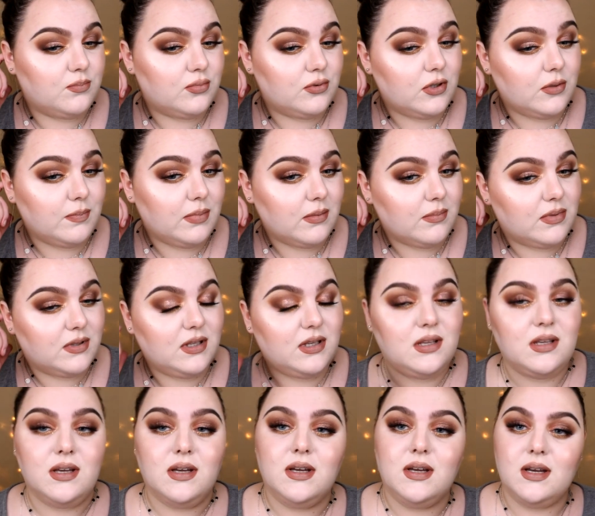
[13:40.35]

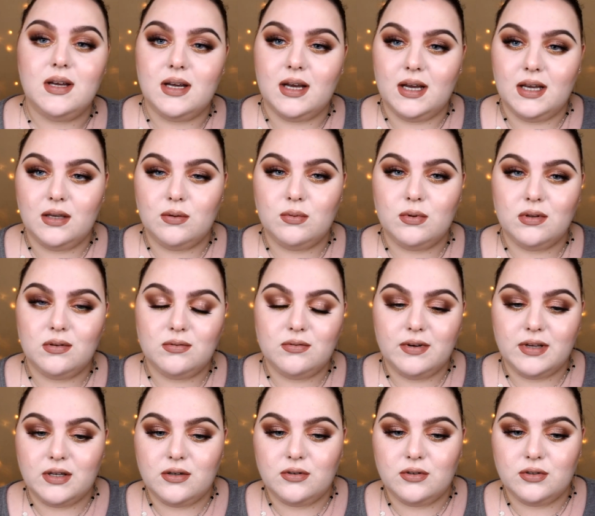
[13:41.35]
probably I will
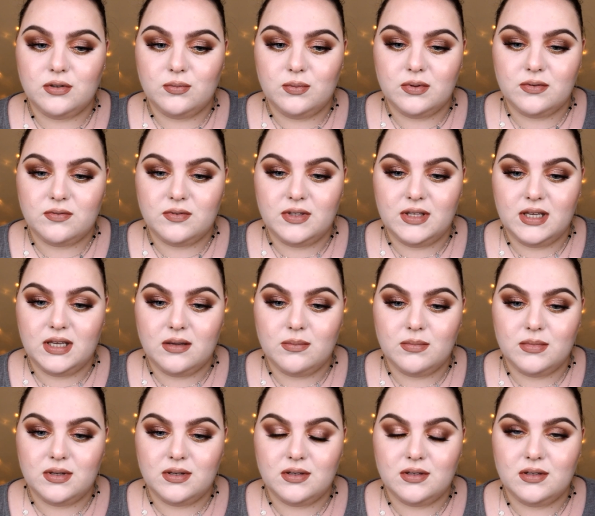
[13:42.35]
record with
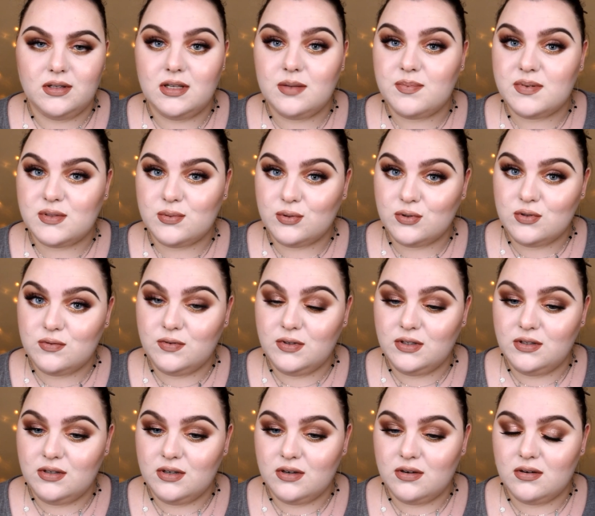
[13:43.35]
them a lip swatch
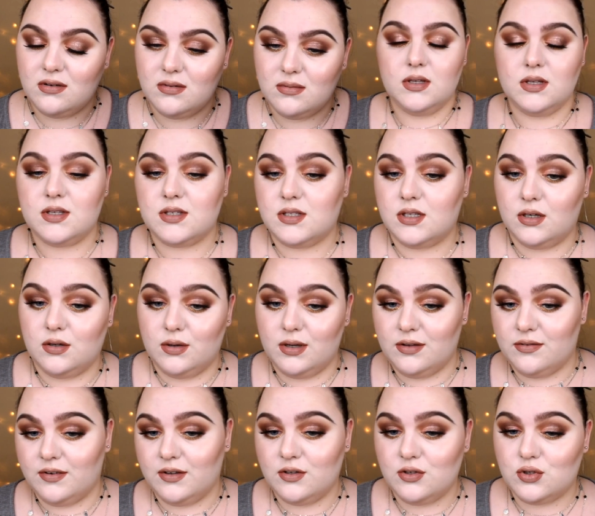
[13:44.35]
video. So
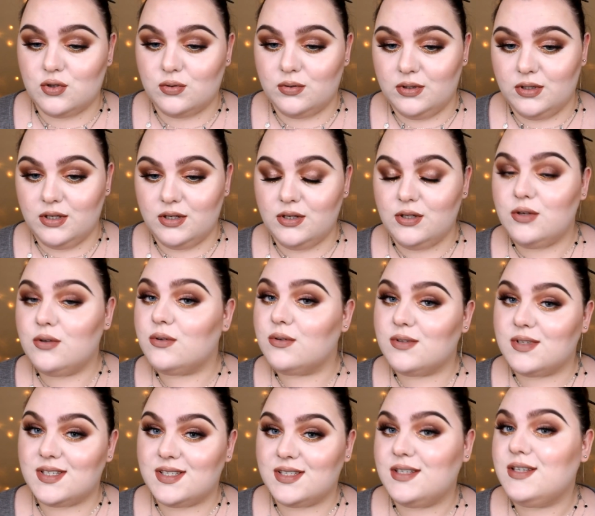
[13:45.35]
eventually
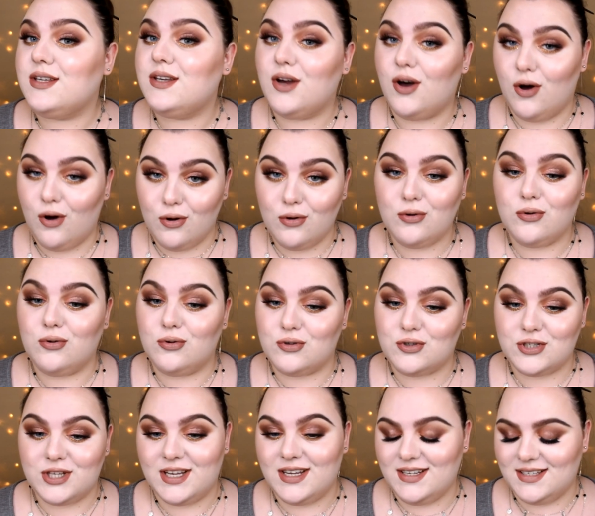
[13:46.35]
you'll see all
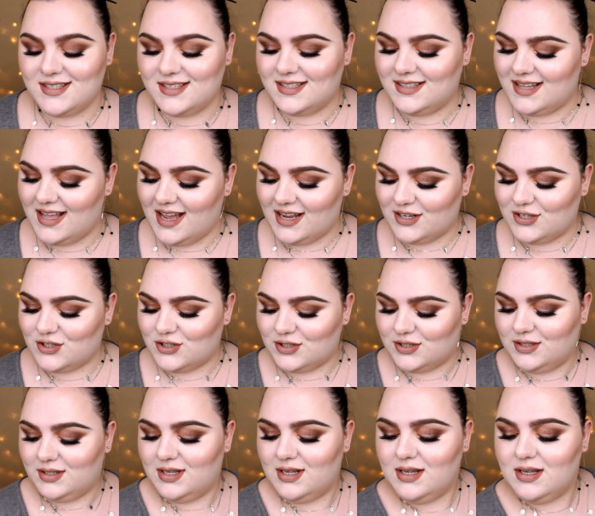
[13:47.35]
shades in
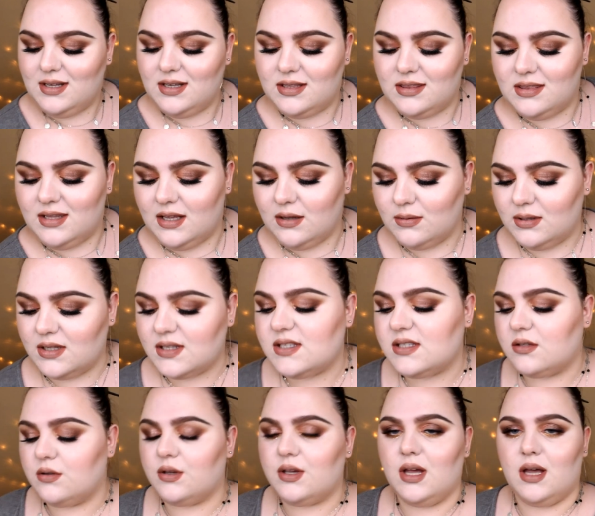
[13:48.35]
action. Now
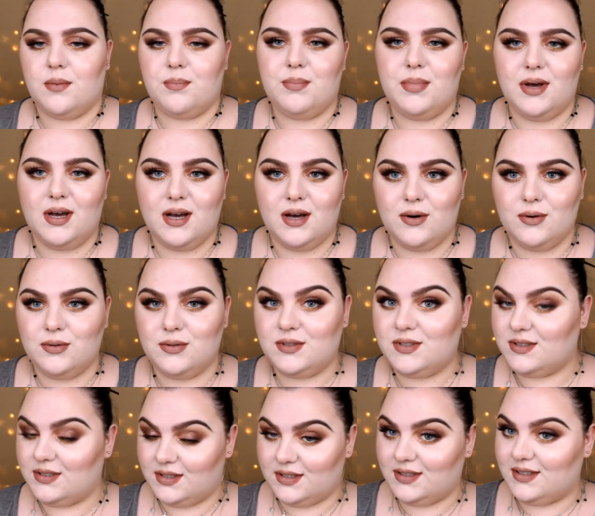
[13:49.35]
let's talk
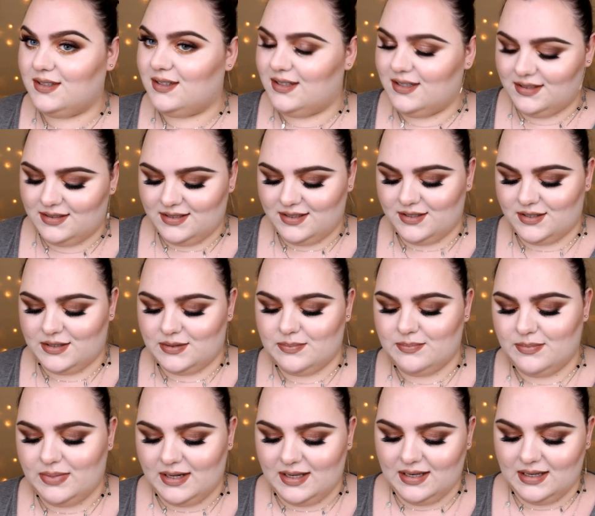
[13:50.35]
about glitter
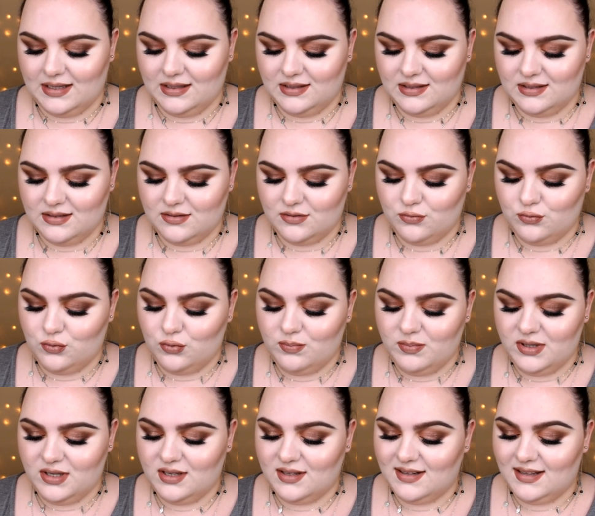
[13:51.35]
palette,
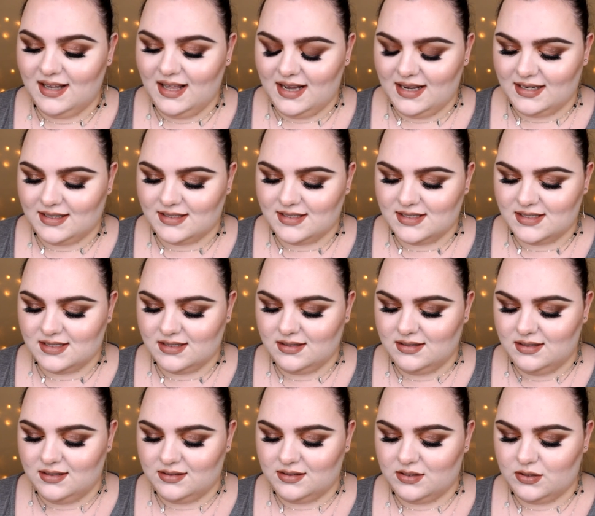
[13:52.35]
Ruby Lights
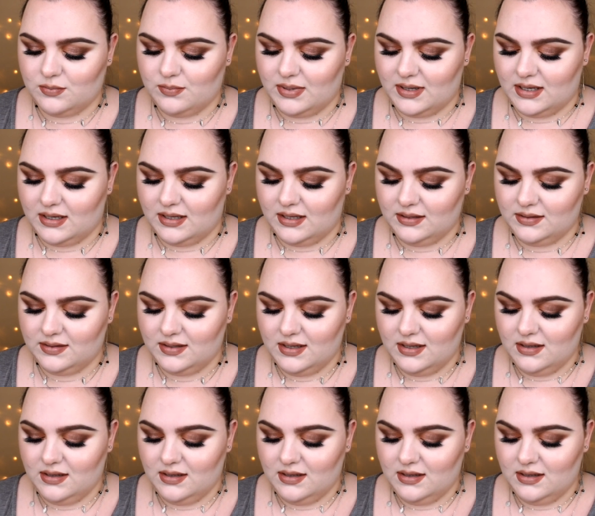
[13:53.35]
Glitter Palette.